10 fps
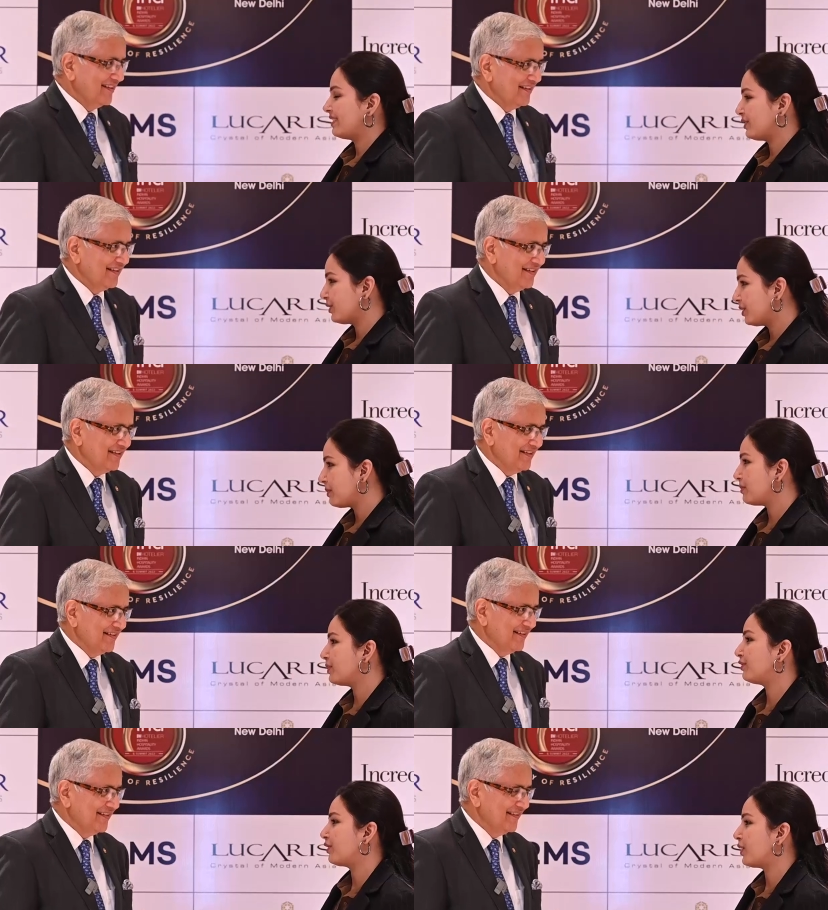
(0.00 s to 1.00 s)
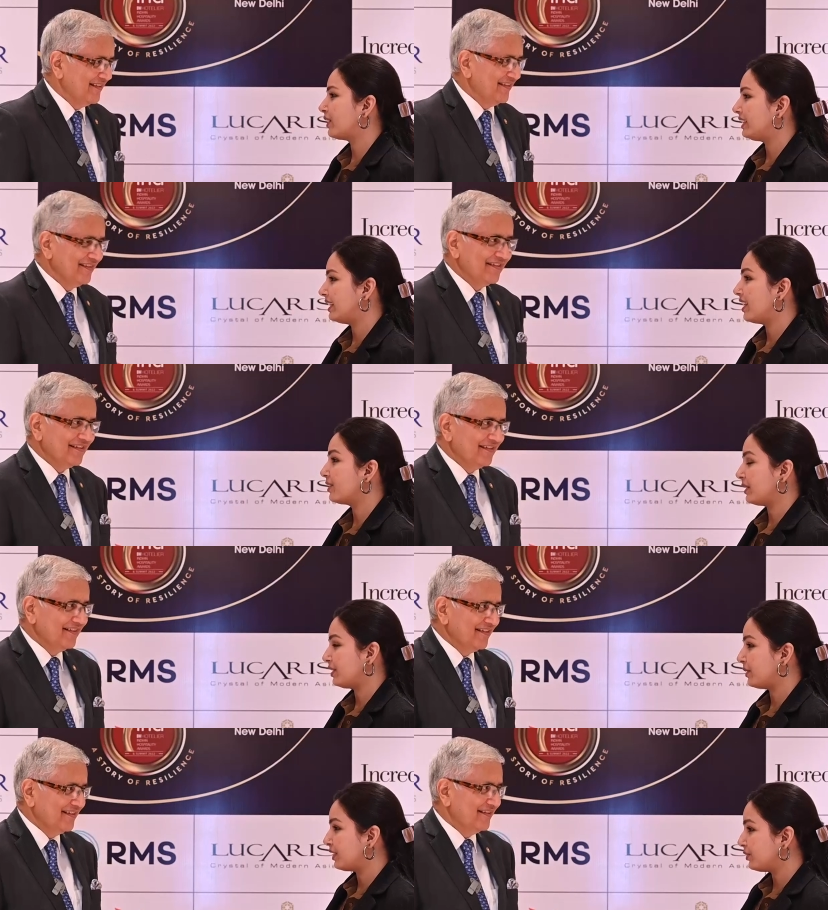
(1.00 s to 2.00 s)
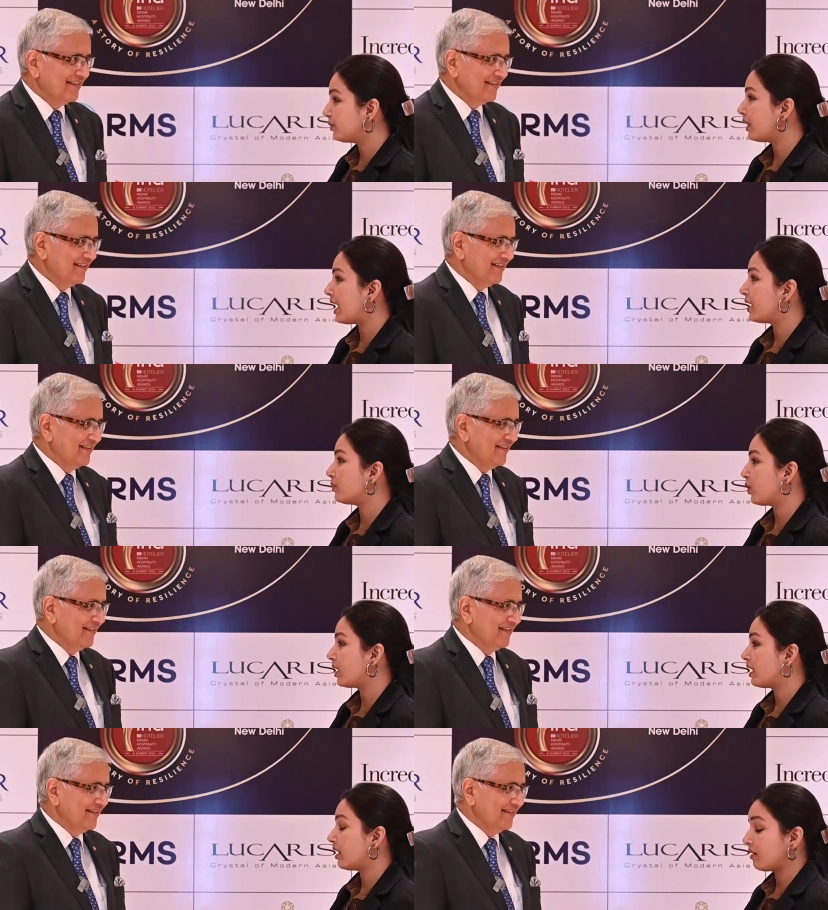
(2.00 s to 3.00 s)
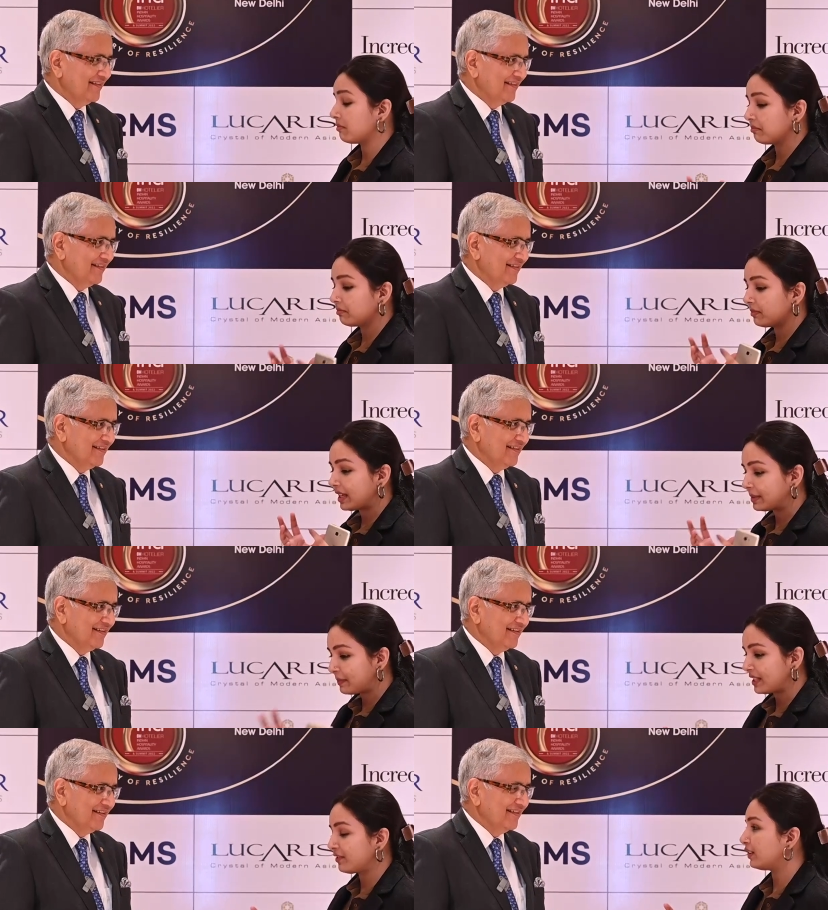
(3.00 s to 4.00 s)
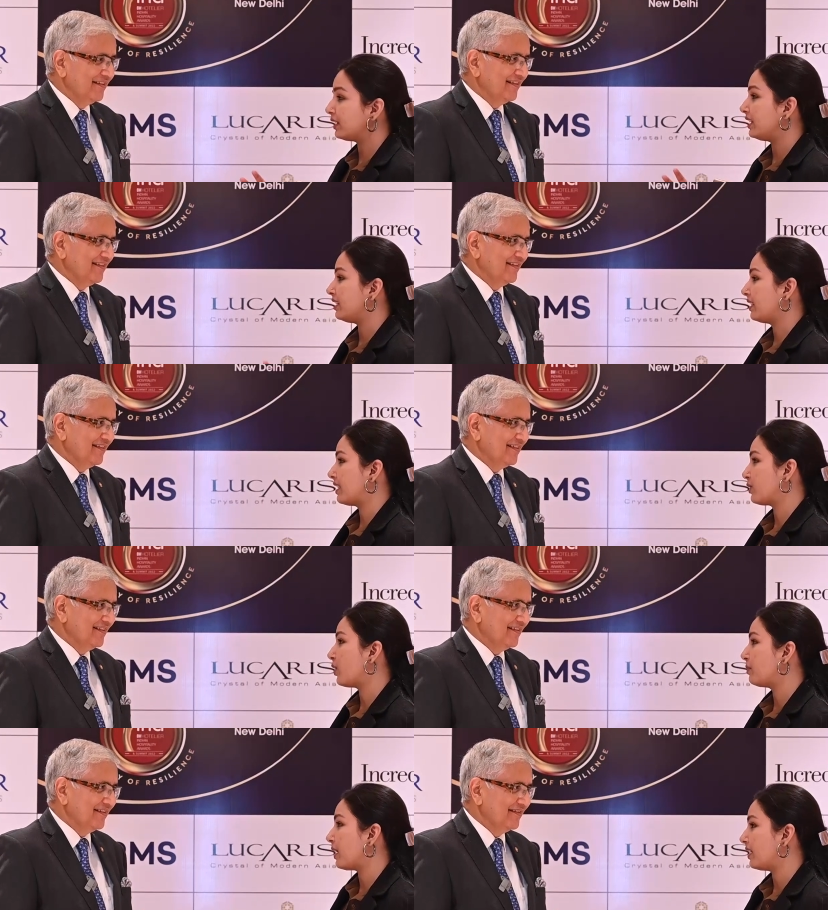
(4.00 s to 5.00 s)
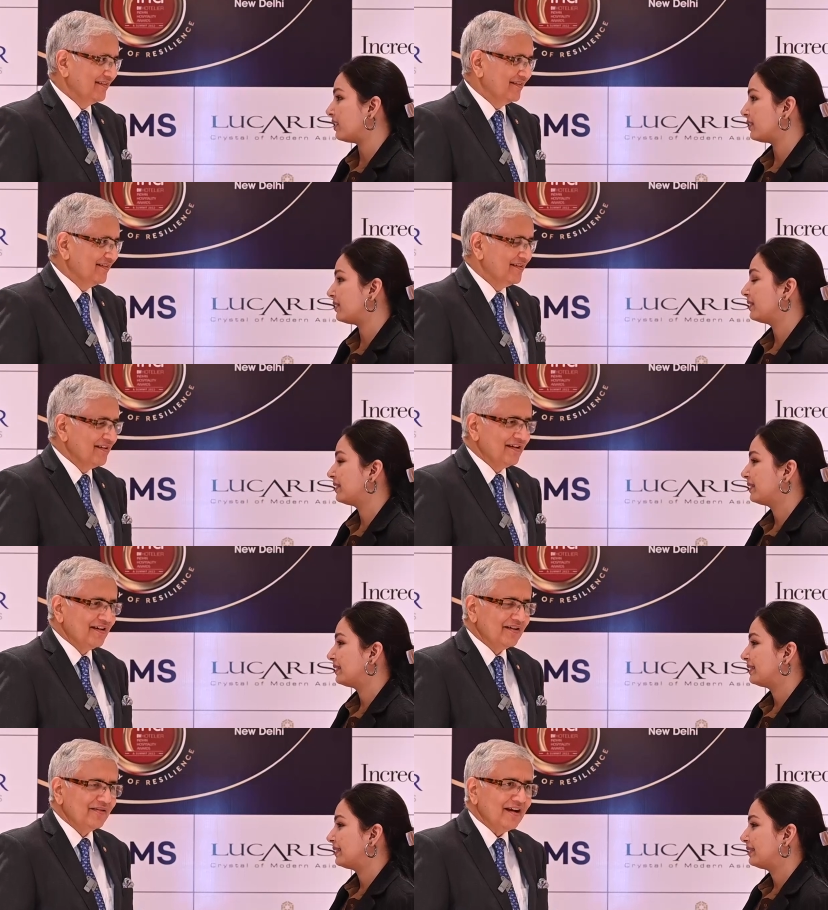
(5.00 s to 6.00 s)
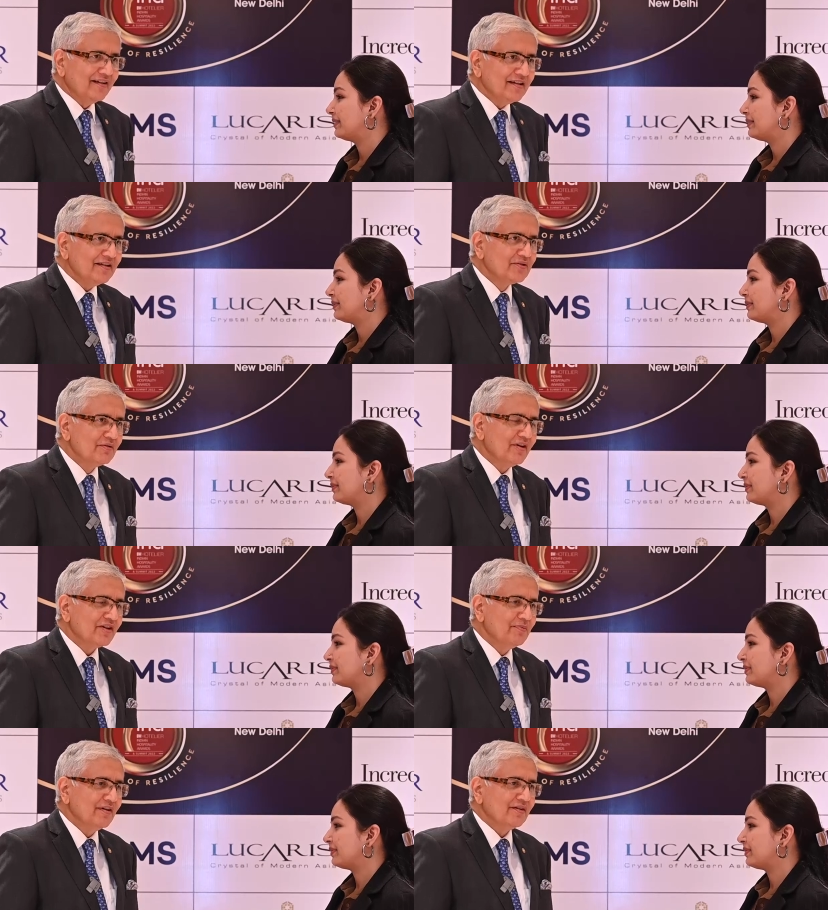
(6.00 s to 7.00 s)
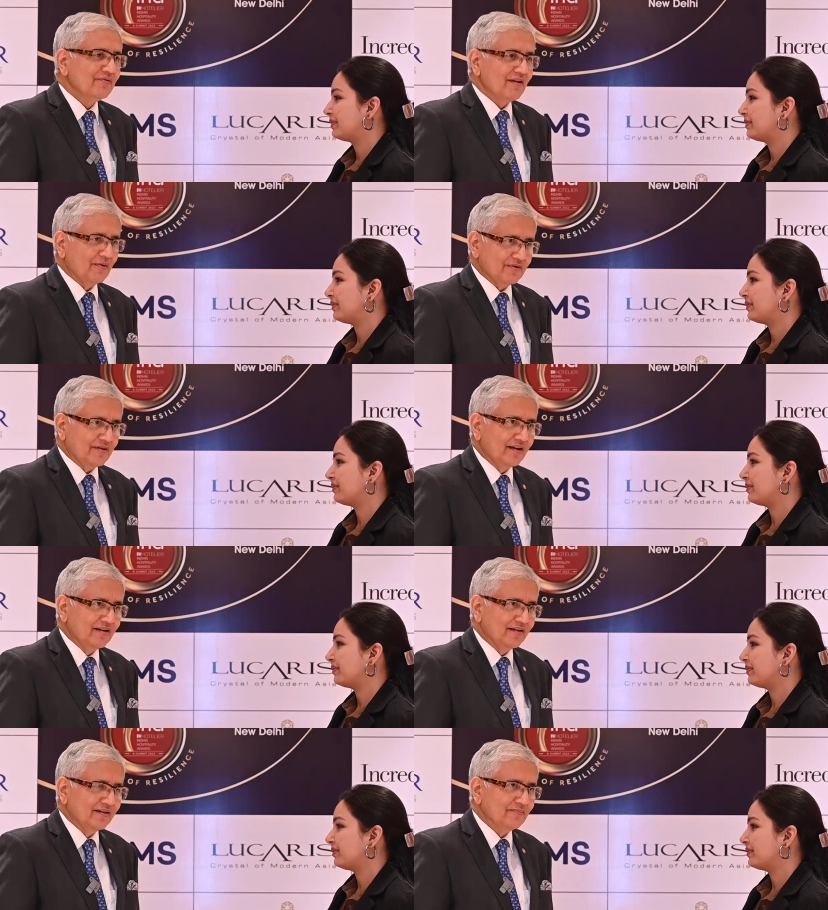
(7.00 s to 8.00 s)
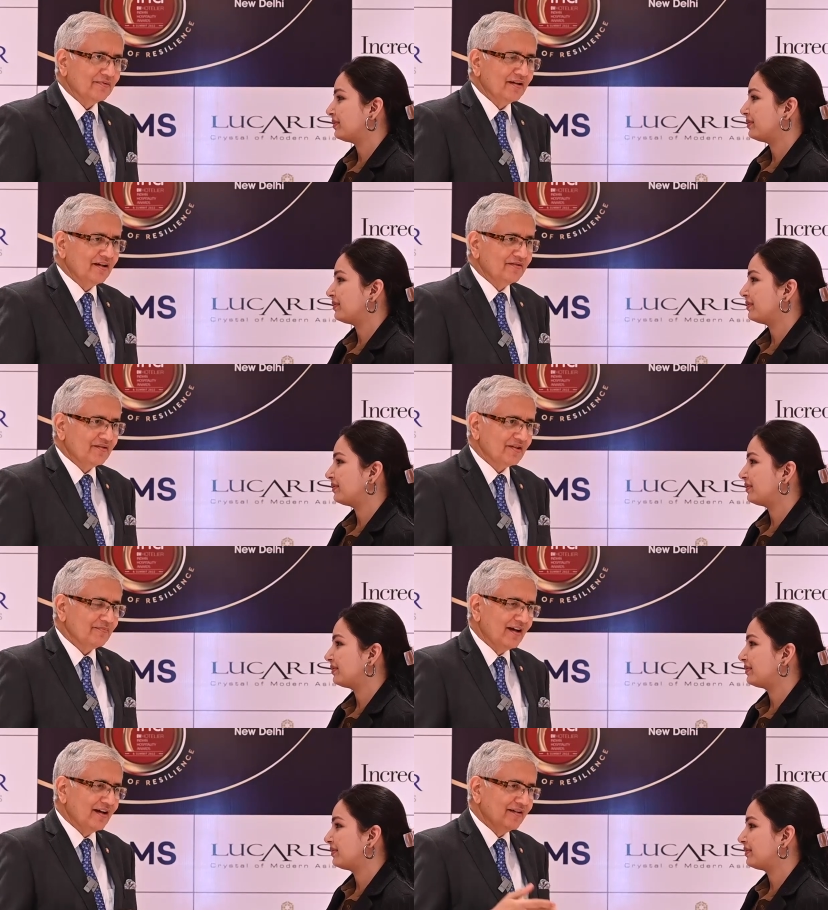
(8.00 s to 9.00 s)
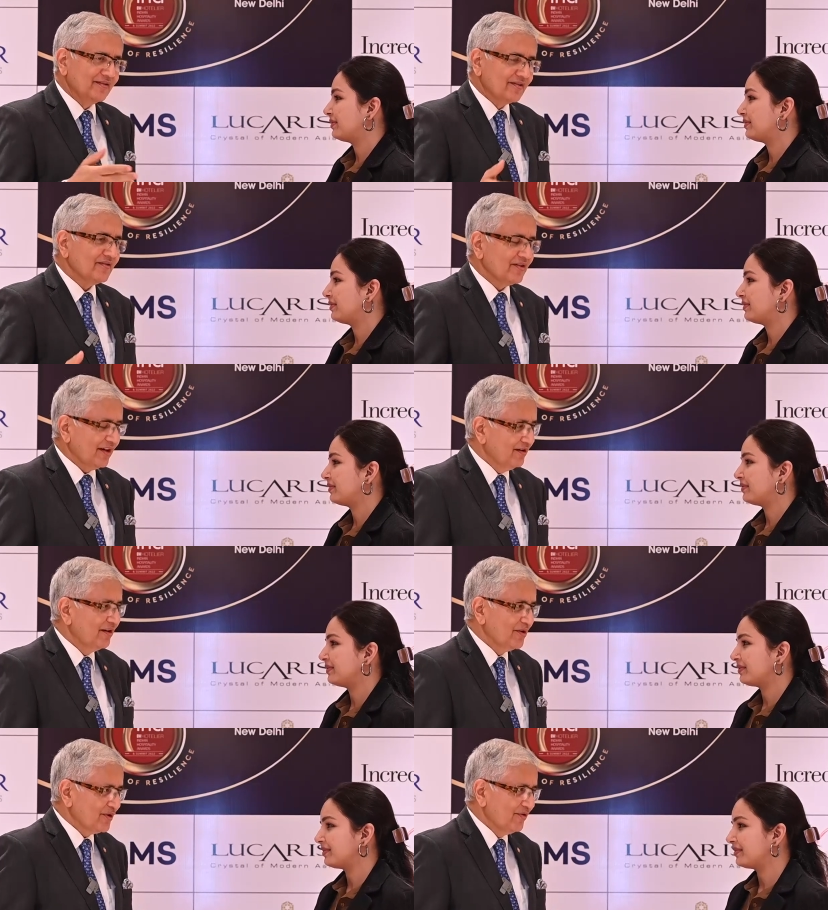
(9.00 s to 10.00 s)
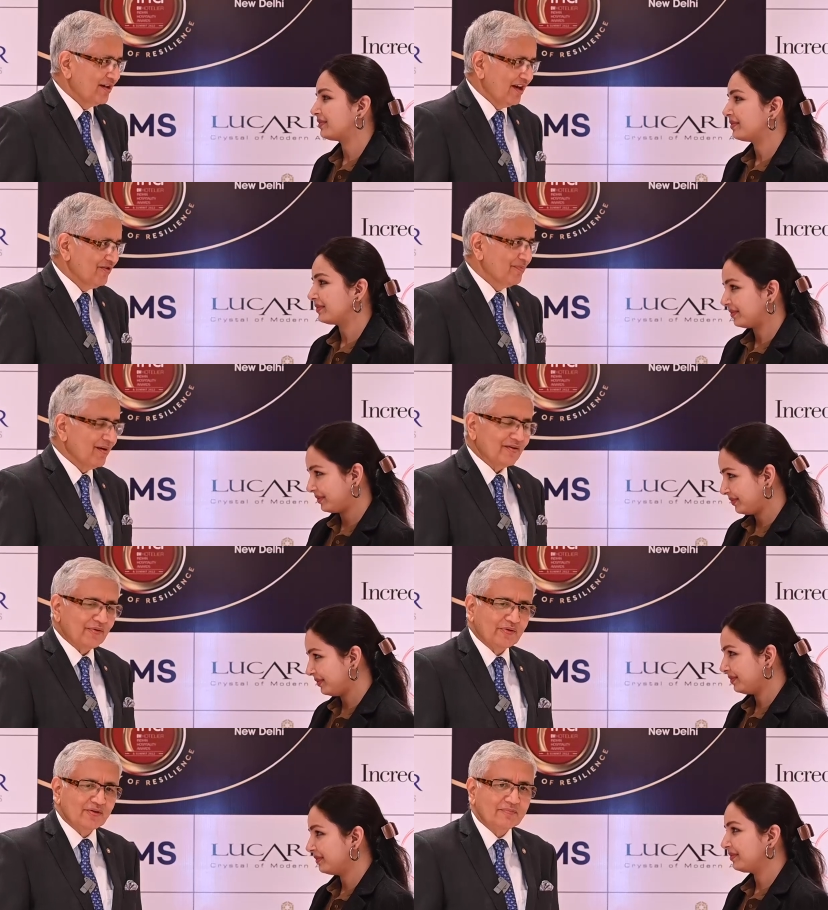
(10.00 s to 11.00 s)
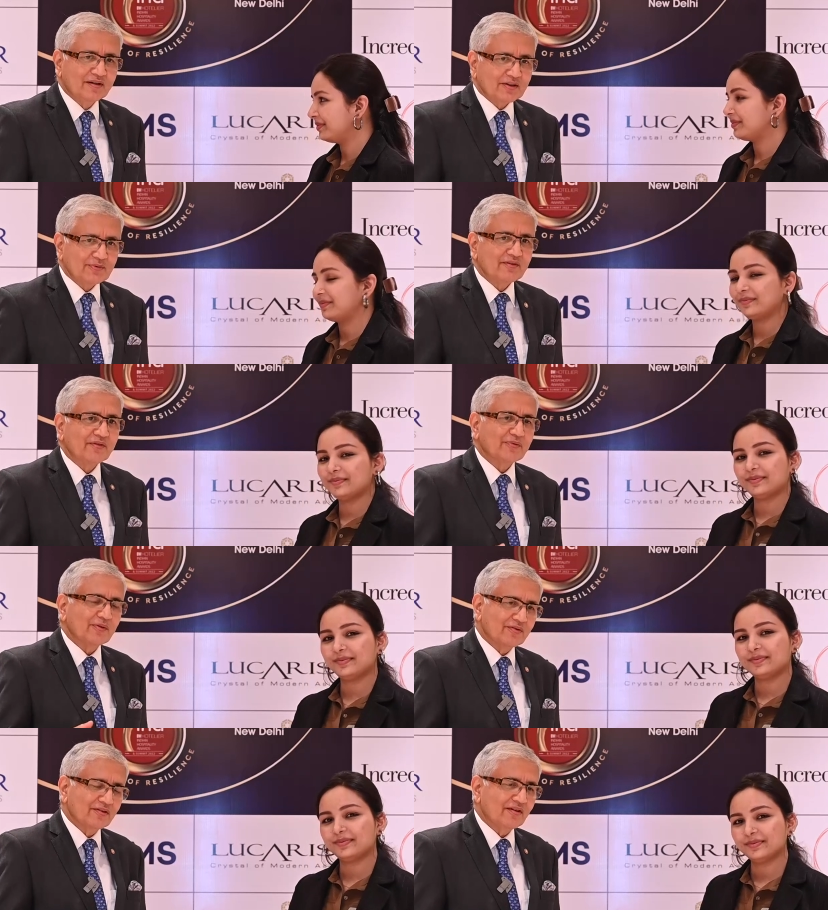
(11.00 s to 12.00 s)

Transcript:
Speaker 1: as a jury member for IHA 2022 and what specifically has gone behind it?
Speaker 2: Well, I think the jury experience was outstanding. This is my this is the second edition that I was brought mm -hmm. to the mm-hmm. jury, but this one was, was